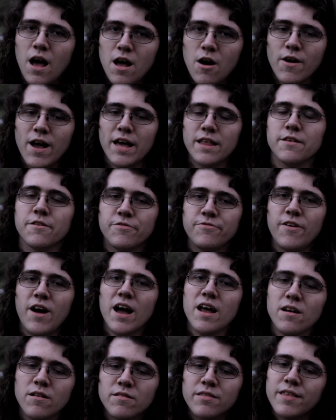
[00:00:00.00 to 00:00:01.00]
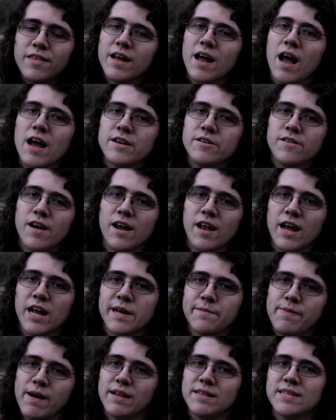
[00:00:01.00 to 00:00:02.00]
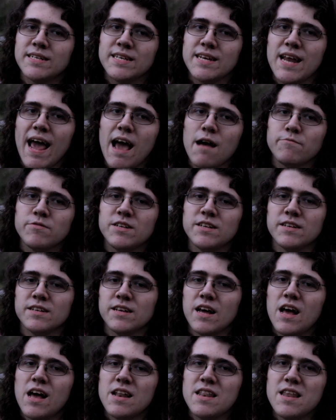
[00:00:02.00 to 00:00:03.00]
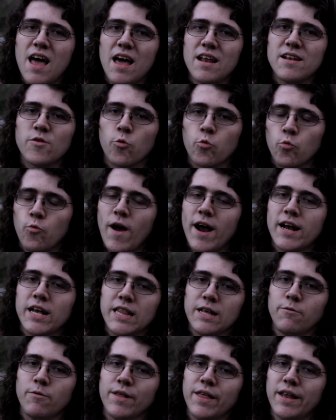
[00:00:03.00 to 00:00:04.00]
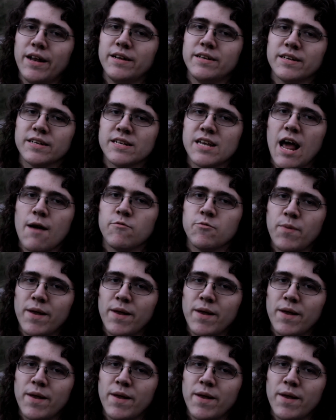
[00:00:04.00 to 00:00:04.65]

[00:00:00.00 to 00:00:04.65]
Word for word: Okay, the final thing I do not like about snaps is not directly related to snaps,